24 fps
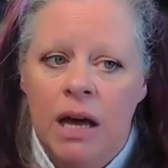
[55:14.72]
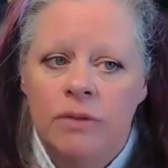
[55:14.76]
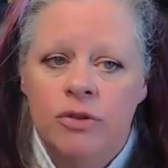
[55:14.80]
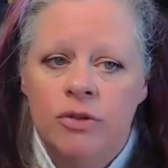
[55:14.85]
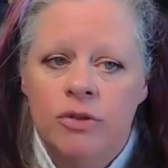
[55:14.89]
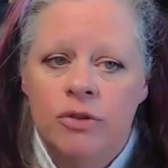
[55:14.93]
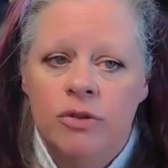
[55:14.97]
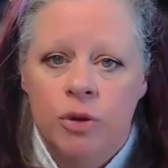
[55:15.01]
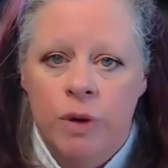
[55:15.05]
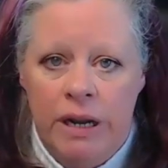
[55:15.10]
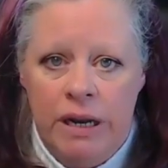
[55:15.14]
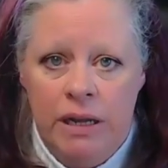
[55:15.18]
of
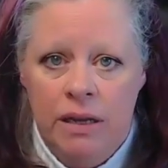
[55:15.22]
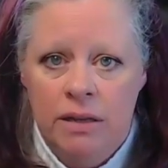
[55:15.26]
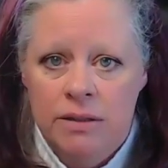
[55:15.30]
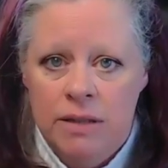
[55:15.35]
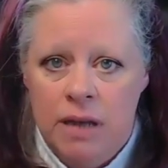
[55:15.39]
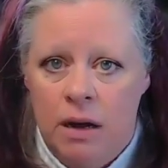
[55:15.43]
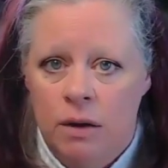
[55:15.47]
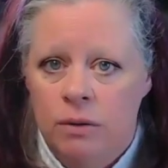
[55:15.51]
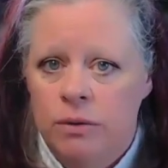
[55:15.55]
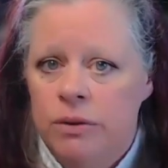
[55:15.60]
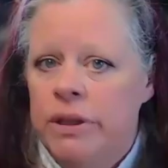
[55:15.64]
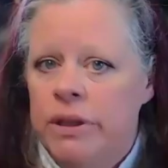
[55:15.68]
trainings
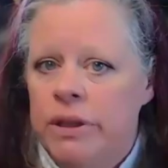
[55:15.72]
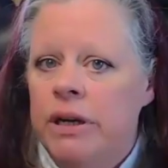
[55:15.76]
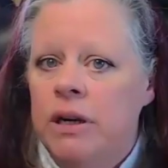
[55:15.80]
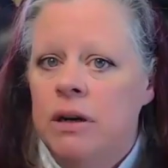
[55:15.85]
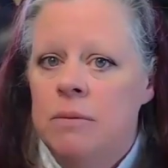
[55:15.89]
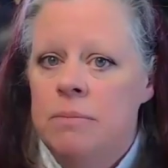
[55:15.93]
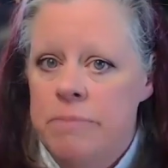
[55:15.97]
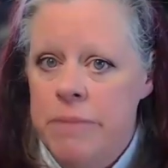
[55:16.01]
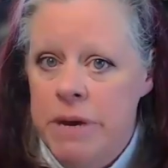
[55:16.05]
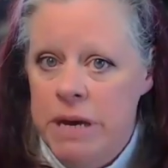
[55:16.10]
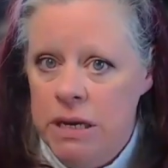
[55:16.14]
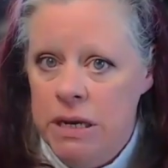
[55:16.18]
out there
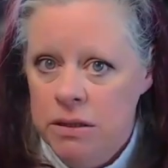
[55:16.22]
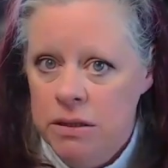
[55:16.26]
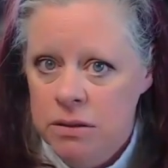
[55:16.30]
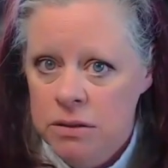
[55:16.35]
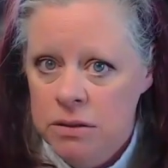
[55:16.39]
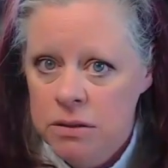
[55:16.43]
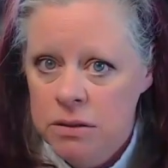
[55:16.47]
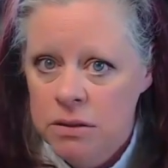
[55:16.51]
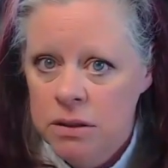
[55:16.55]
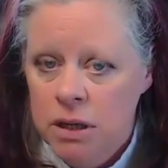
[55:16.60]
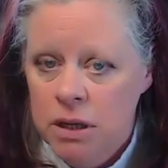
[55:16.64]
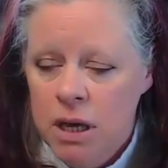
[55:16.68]

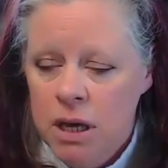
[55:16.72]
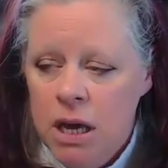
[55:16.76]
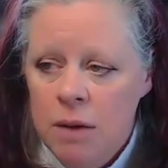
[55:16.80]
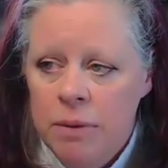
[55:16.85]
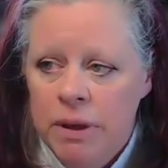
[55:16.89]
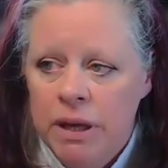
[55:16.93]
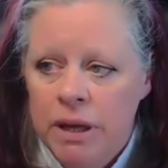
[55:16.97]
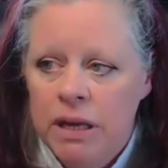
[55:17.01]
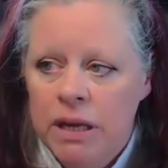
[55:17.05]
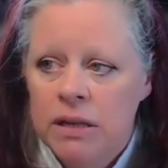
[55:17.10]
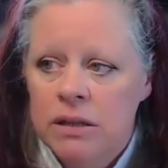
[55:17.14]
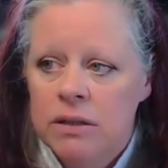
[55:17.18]
miss,
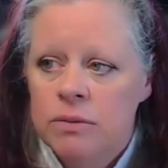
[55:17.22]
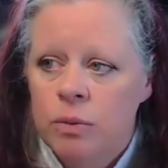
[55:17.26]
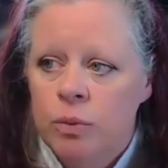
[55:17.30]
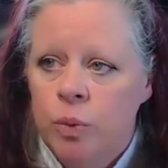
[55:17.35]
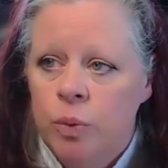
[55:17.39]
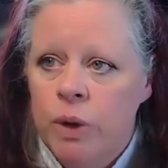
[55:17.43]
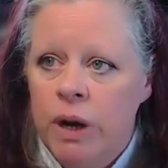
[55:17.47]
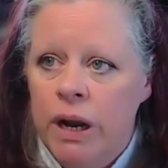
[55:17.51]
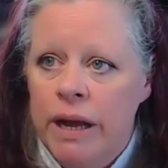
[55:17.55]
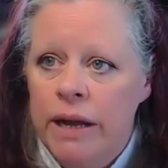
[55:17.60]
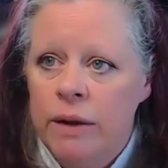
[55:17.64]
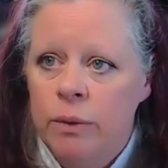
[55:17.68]
because
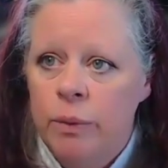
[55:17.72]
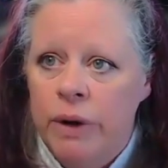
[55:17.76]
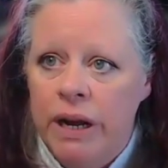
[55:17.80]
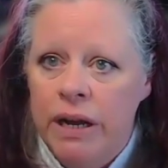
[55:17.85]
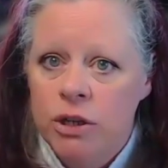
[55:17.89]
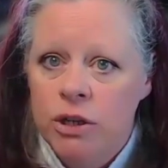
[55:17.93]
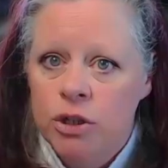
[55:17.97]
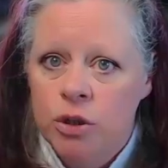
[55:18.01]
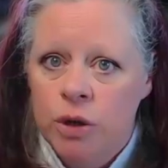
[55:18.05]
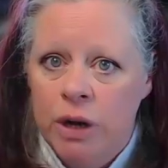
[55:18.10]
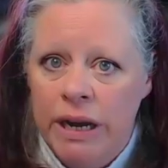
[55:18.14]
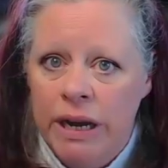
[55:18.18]
when
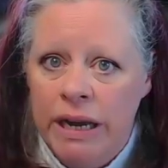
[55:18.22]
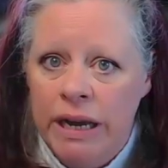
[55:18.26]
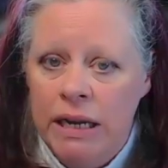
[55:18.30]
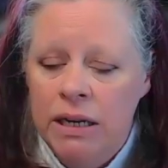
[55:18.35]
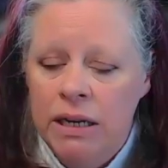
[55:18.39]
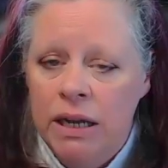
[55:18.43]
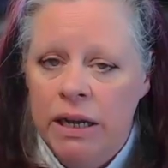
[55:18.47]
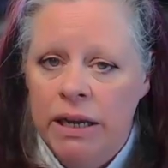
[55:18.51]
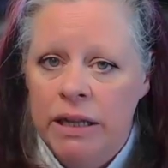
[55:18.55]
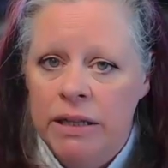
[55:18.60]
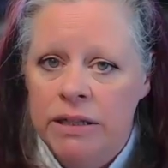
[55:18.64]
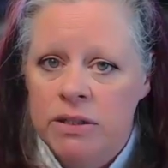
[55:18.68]
I
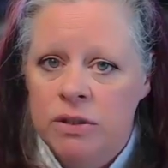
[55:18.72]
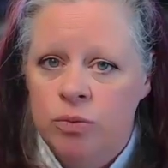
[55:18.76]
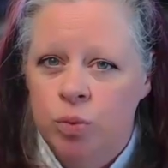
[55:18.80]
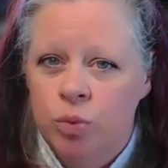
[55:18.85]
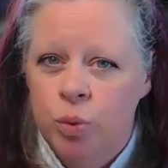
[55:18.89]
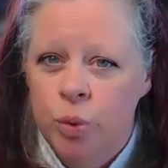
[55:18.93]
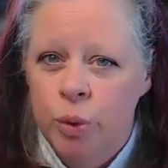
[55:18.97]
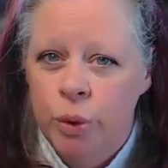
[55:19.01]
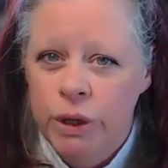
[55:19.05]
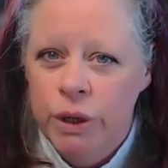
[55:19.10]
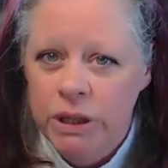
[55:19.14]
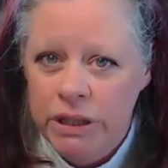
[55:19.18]
train, it's
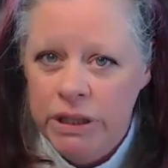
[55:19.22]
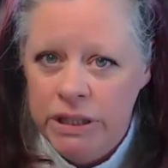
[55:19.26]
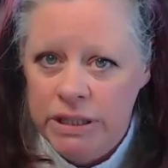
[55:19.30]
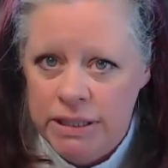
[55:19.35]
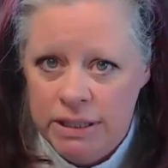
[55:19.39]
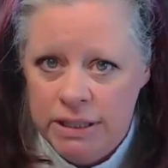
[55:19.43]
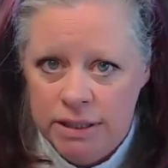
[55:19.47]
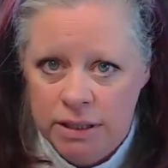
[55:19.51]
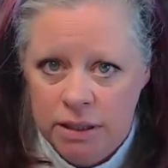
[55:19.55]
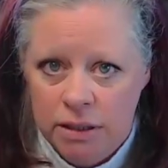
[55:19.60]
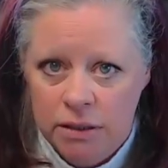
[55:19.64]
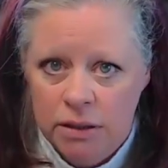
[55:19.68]
really
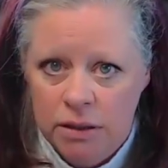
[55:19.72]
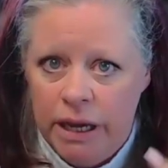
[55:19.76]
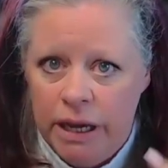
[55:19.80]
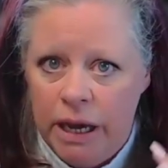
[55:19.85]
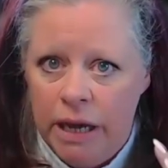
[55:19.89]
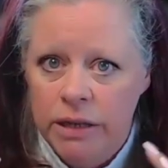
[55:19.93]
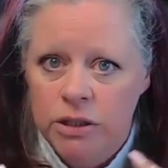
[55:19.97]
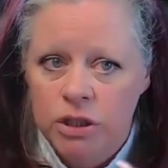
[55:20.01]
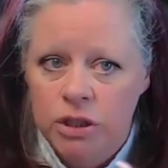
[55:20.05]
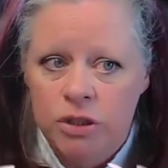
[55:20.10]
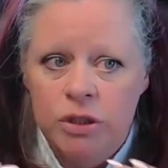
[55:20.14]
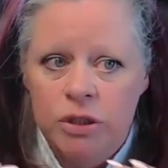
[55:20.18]
detailed. Like
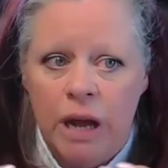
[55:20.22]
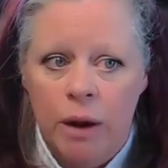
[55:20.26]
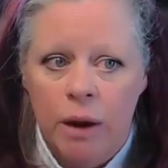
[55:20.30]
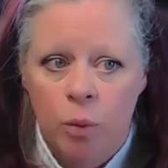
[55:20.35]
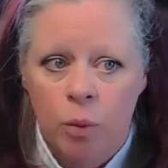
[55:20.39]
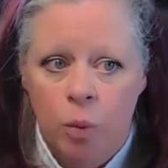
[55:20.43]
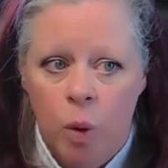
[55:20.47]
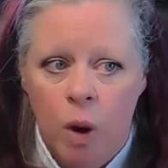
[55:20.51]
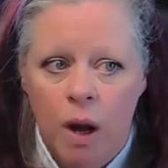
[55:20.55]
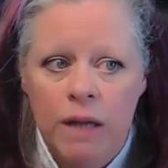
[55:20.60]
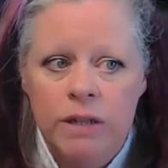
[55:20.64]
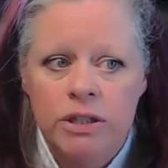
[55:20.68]
I
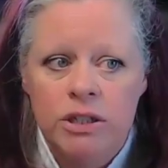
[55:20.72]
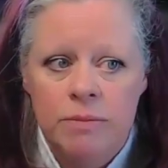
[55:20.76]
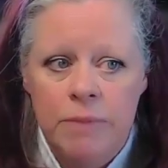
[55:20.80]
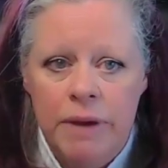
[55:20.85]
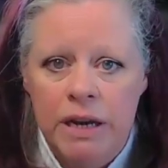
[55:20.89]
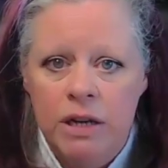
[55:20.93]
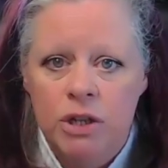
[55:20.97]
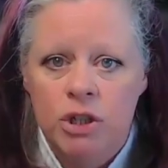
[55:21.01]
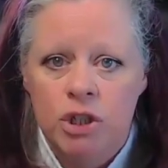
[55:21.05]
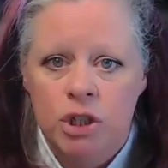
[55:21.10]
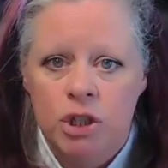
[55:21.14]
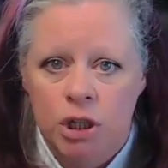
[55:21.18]
want to
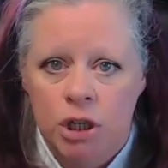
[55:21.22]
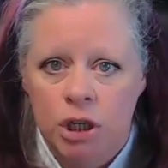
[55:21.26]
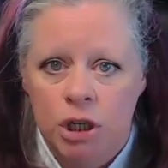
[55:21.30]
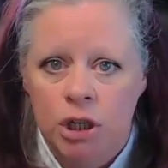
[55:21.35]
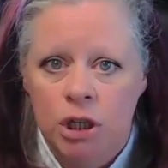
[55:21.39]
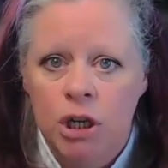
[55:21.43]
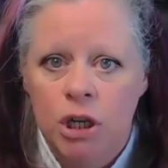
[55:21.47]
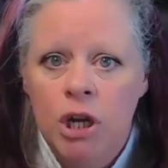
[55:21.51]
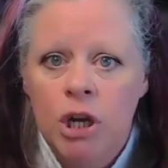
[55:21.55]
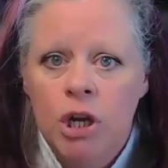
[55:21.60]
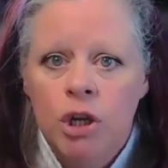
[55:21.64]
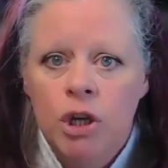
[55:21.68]
make
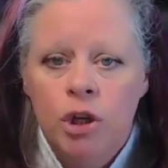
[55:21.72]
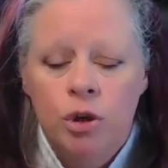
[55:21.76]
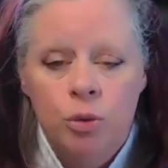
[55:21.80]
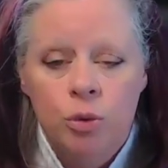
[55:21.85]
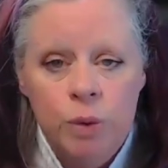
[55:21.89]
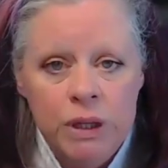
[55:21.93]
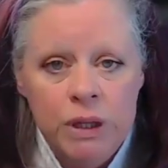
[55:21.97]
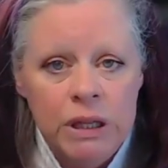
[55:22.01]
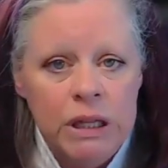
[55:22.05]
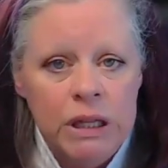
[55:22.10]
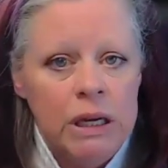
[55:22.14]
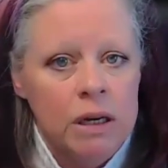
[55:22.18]
sure you
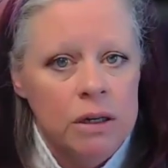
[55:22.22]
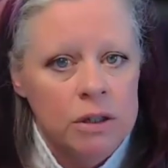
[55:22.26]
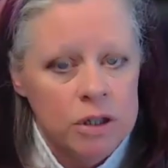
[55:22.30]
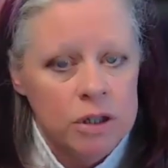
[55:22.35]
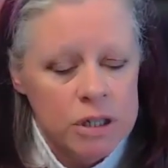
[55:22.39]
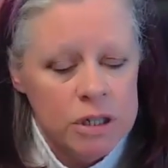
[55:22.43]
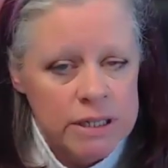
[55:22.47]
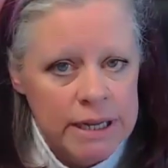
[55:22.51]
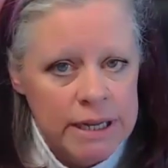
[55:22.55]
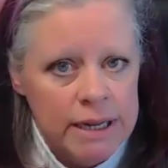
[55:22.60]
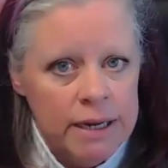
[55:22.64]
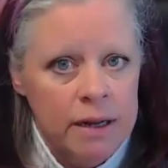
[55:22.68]
really
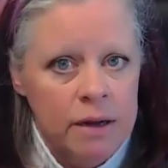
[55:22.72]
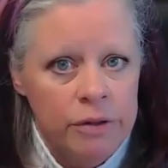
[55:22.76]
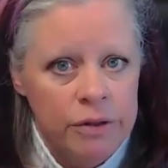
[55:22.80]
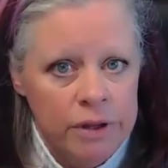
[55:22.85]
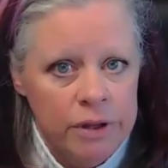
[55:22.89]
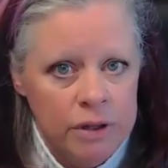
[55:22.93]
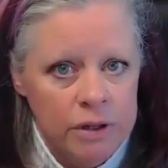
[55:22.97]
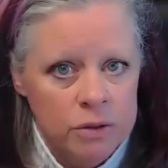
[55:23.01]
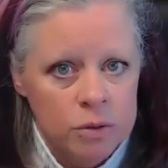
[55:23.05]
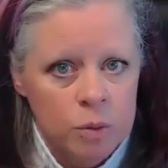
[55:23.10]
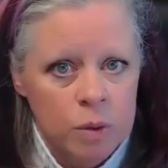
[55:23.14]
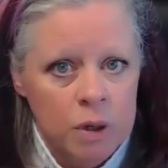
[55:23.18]
understand how
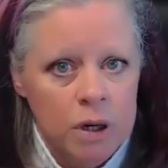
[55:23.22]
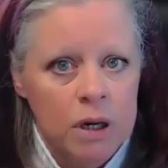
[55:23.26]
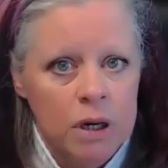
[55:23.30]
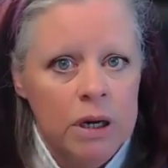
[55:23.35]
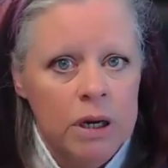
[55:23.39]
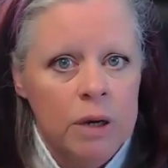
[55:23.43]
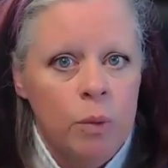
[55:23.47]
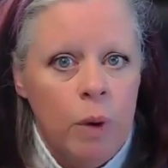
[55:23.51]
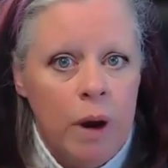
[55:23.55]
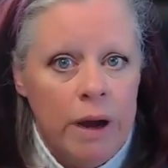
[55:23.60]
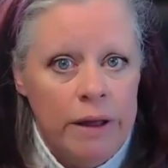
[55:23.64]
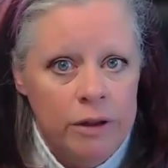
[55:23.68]
things work,
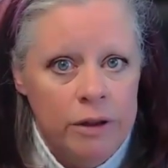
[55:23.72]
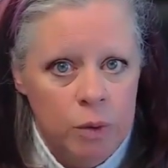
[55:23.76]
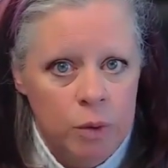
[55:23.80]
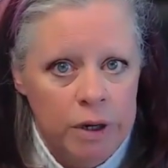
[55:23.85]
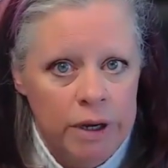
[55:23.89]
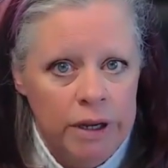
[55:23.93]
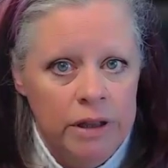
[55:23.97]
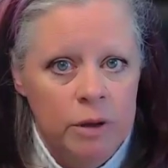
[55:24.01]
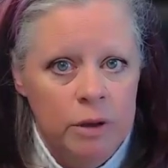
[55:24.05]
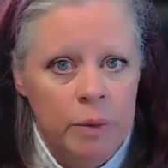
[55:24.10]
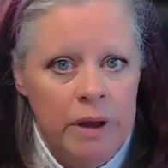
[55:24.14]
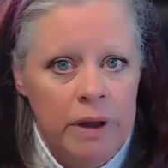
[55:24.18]
why they're
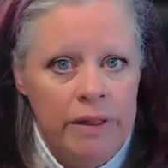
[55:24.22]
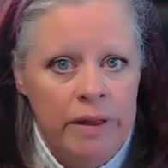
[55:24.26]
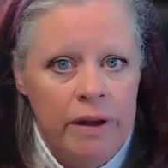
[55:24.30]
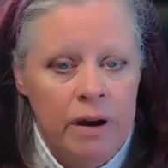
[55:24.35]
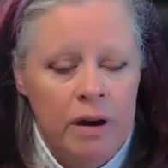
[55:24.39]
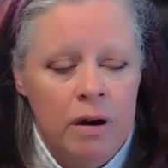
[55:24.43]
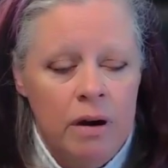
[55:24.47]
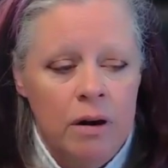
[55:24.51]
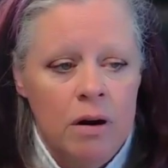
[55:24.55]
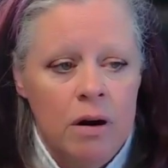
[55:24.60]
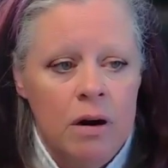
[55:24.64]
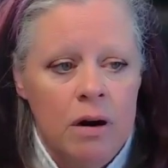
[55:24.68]
working the way they
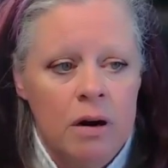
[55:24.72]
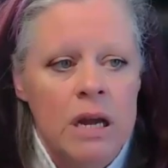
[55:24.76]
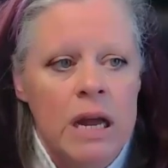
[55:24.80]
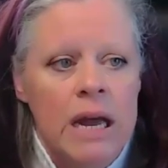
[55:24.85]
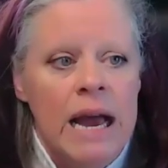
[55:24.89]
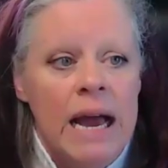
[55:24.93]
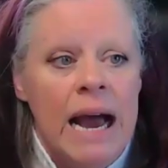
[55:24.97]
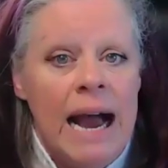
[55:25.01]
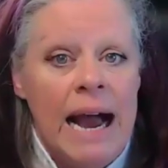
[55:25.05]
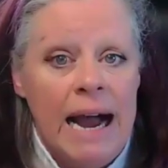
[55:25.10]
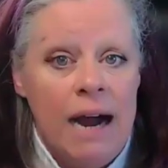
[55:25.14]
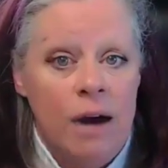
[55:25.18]
are,
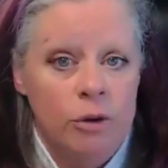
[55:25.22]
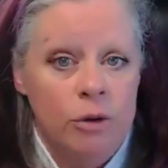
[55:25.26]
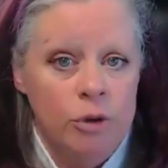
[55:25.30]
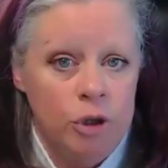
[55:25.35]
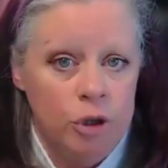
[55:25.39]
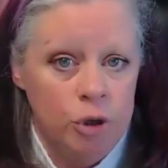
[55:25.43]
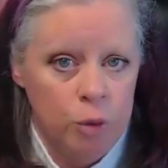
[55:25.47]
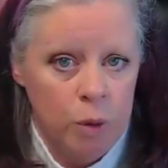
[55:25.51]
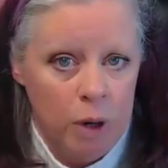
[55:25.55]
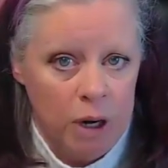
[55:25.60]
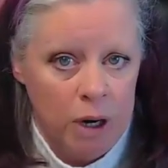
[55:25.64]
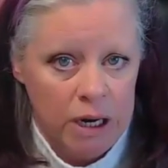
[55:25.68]
how
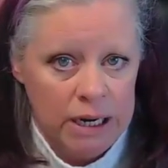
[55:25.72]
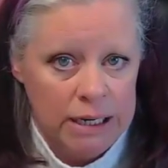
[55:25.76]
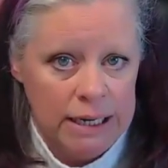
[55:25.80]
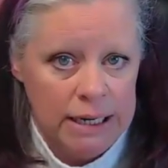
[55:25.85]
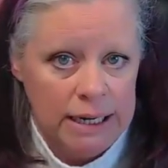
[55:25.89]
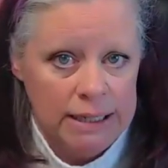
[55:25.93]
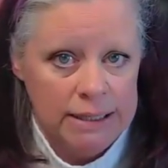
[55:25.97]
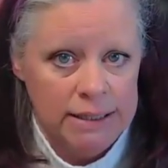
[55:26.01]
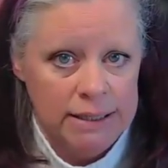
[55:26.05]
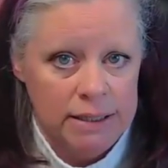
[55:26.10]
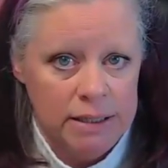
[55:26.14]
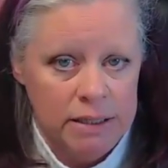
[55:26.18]
you are
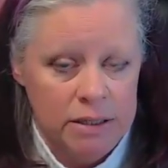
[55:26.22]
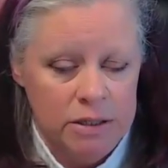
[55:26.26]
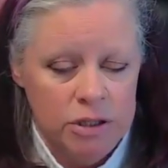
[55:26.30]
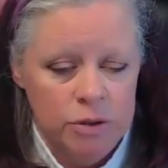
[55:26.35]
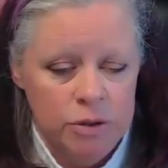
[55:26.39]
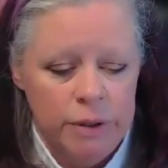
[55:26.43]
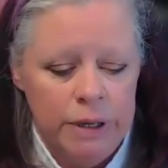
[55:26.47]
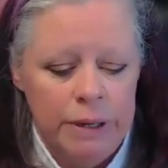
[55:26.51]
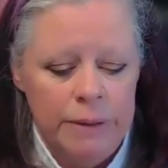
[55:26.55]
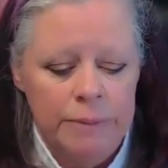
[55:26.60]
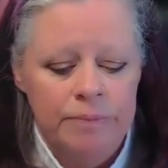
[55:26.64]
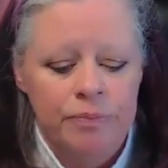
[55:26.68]
connected
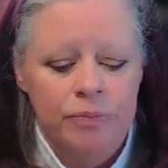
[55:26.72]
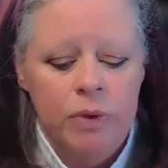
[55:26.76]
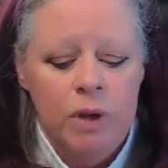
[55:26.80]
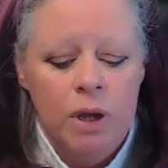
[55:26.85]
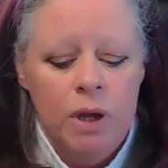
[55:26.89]
into it.